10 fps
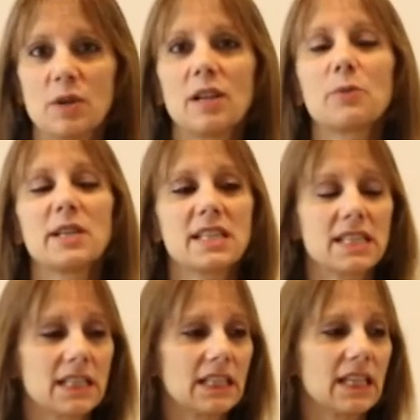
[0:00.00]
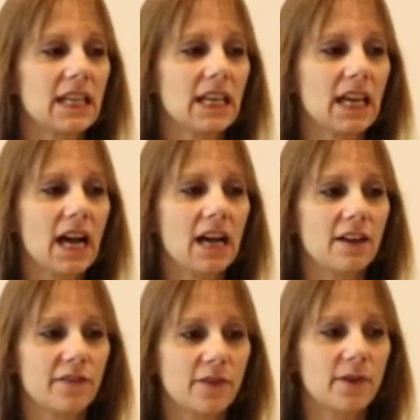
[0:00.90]
school recently
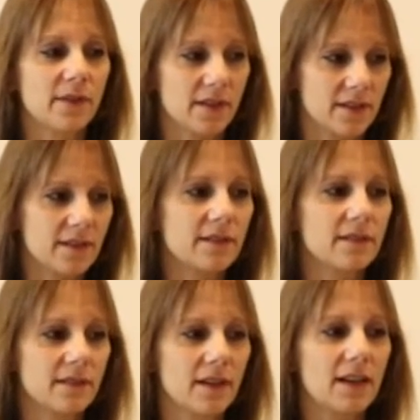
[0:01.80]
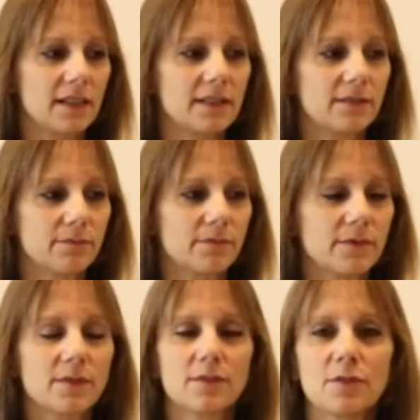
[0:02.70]
for the
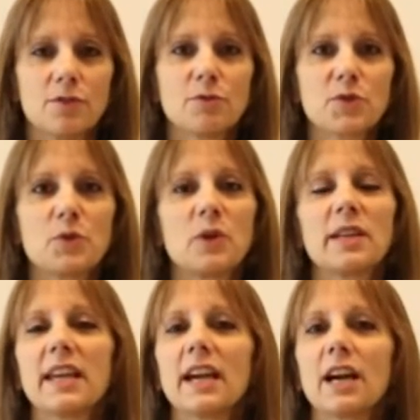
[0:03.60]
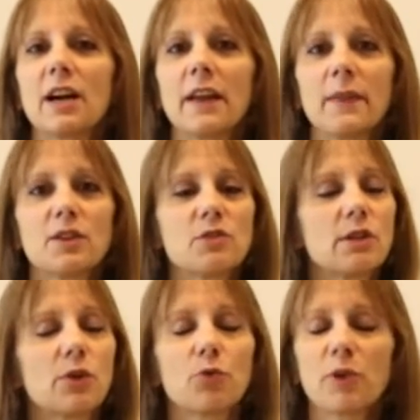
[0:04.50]
new school year, and they're
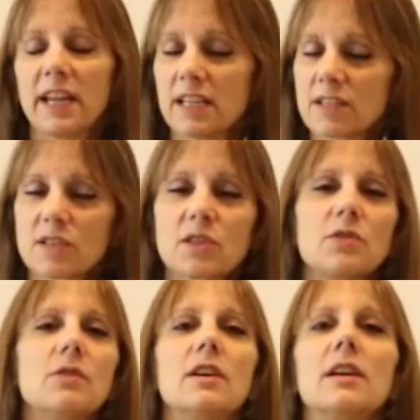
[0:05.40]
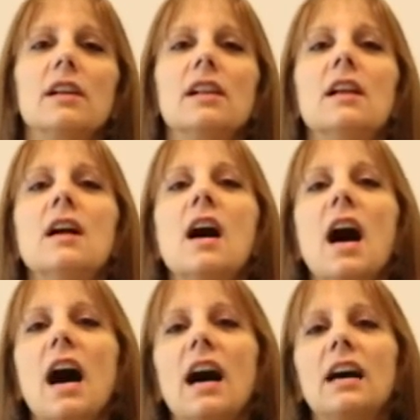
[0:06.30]
doing great at school.
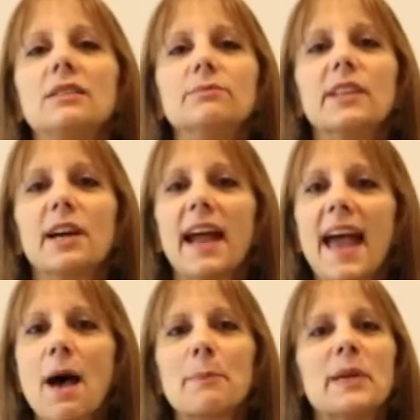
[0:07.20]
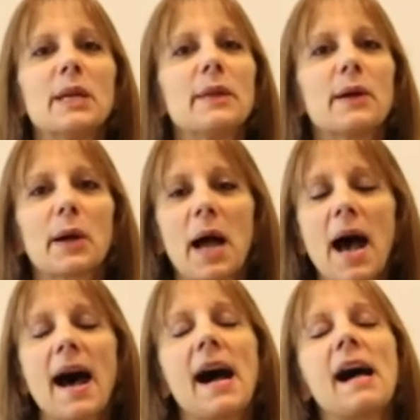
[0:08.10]
They're happy, they're
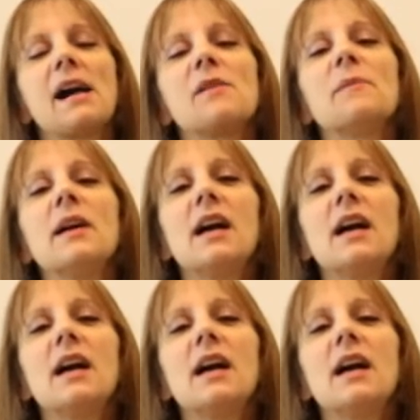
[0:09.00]
calm.